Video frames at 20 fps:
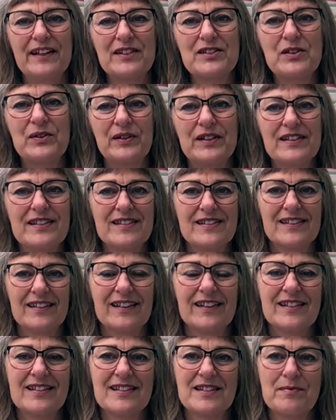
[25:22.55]
So
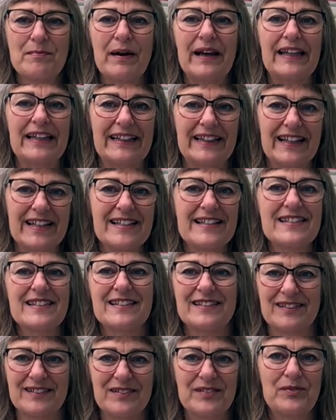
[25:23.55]
it's
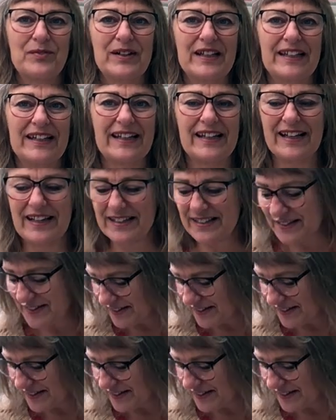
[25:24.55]
mindless, really nice.